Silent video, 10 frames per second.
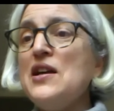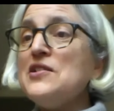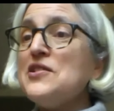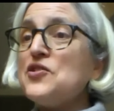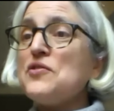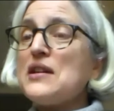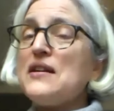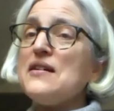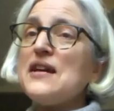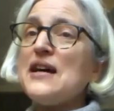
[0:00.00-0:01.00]
to
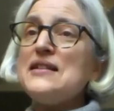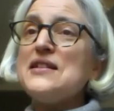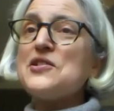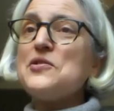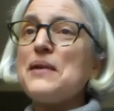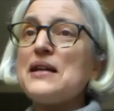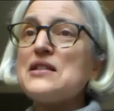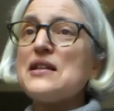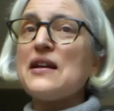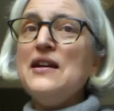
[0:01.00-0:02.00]
trigger that additional
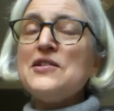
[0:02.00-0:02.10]
matching.